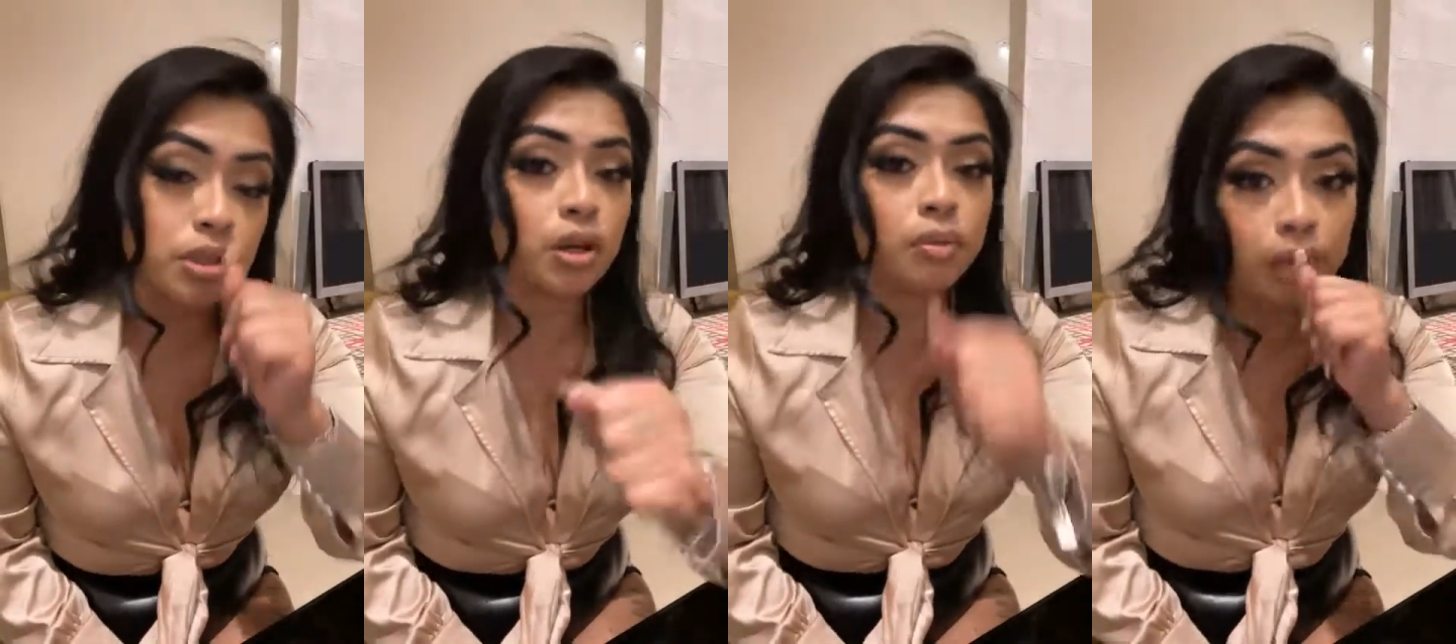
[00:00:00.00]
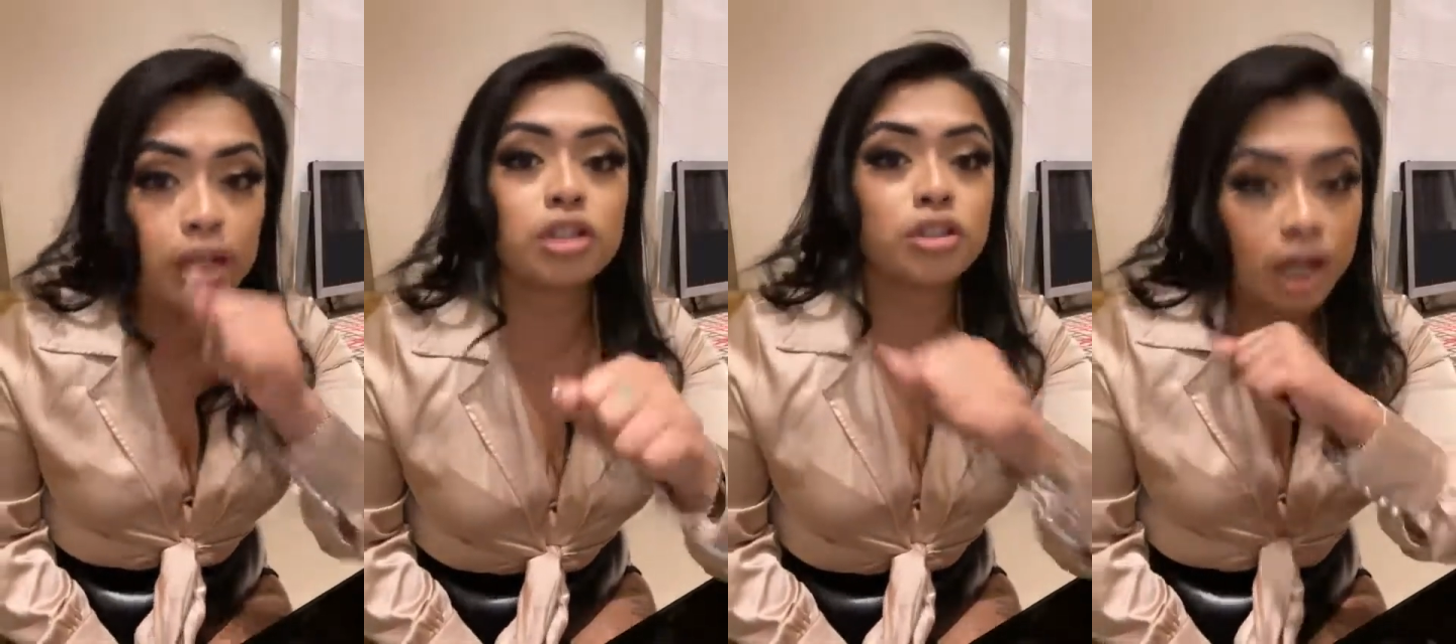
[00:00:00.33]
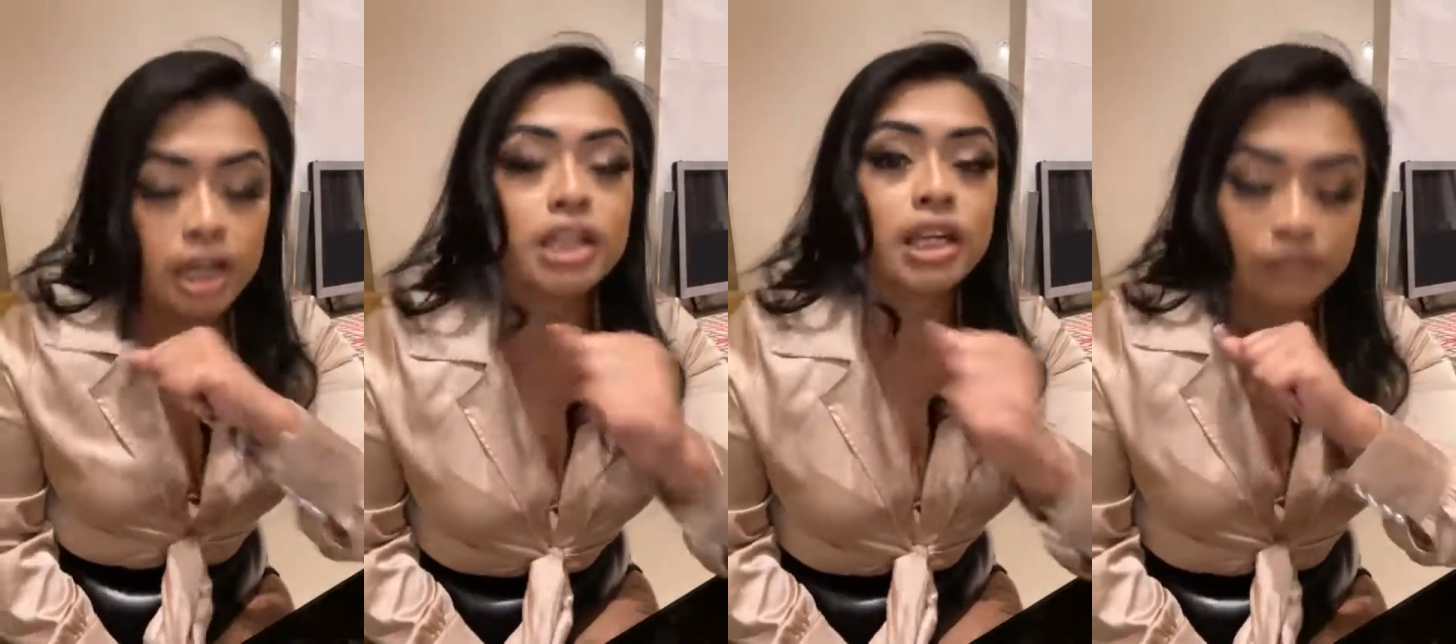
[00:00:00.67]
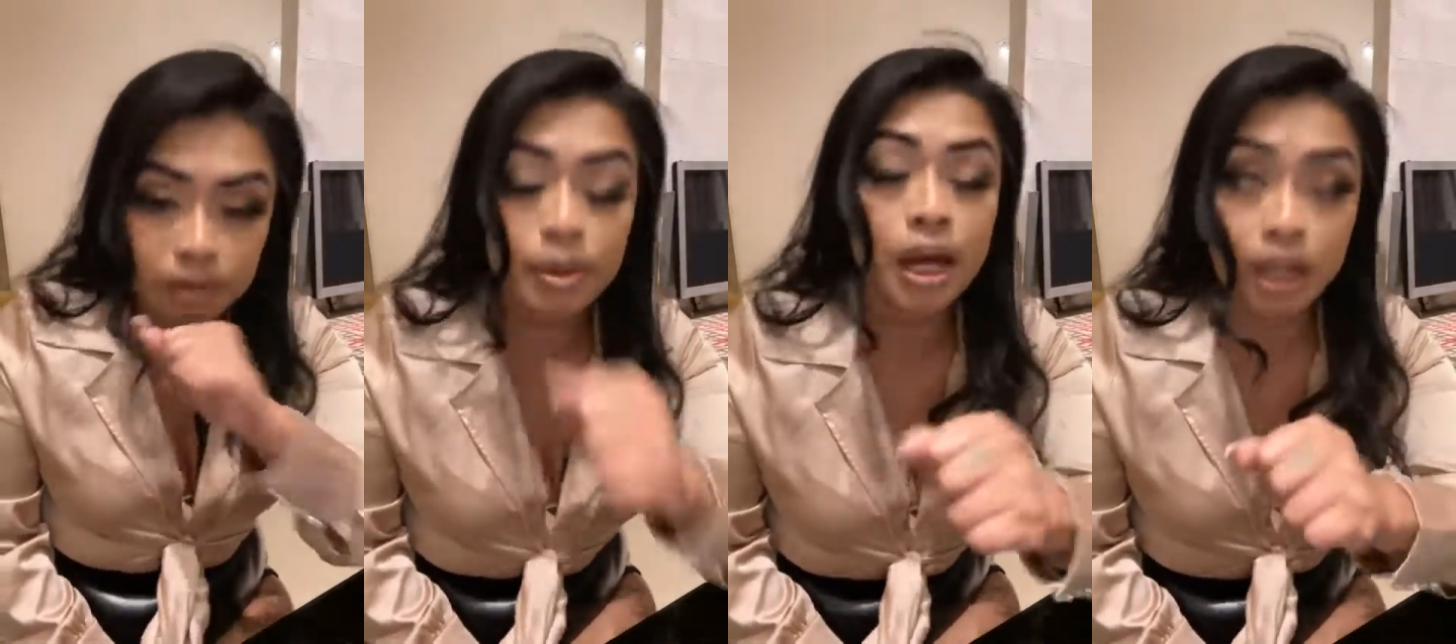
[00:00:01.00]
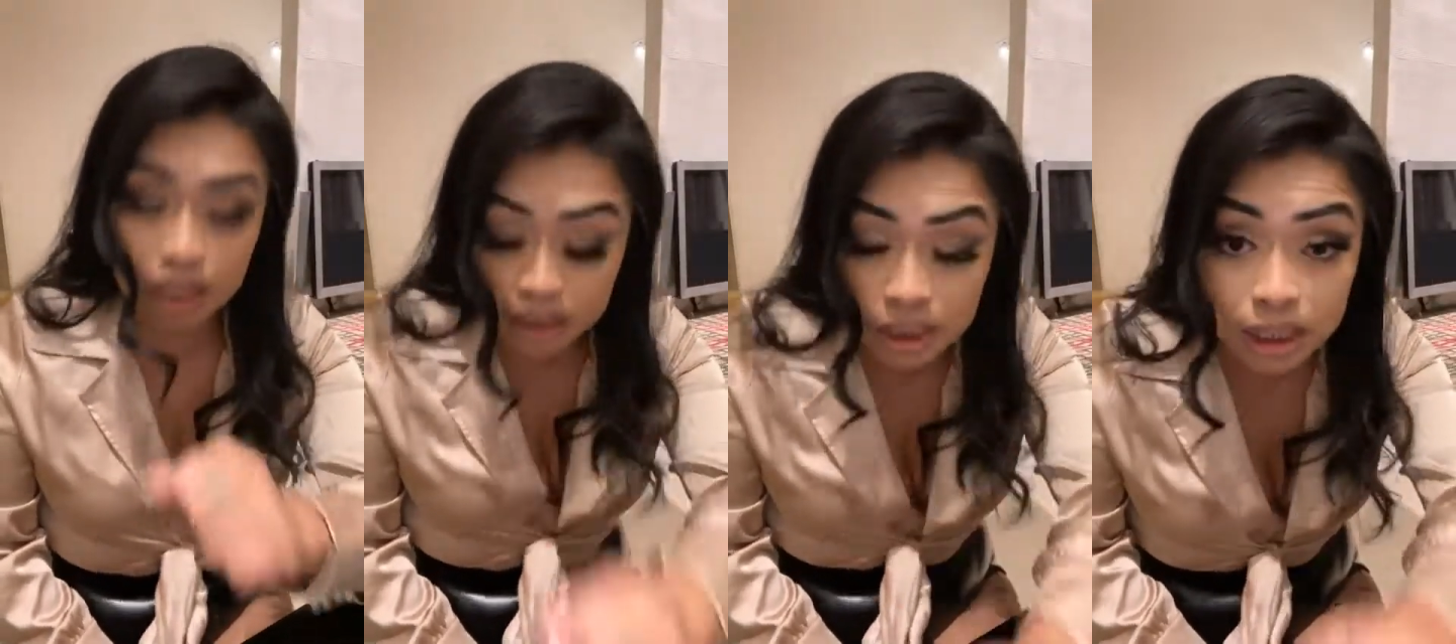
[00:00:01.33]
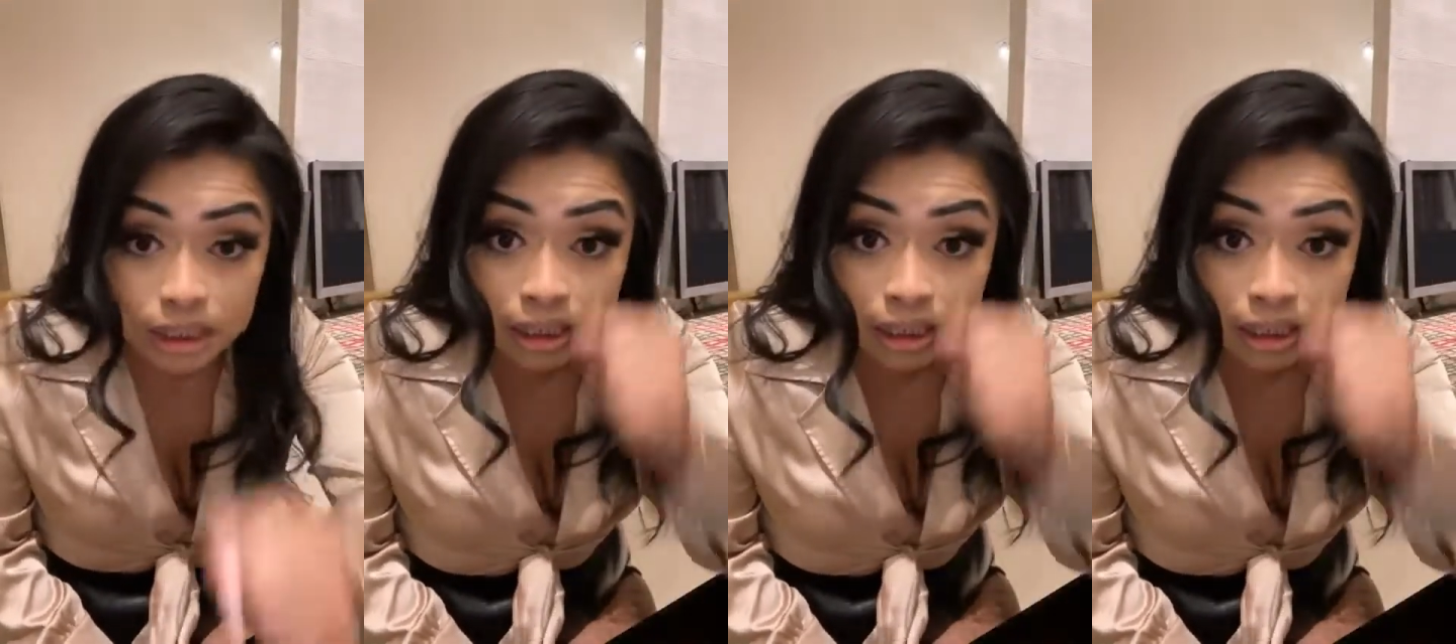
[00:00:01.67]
So I'm like trying to give him head and the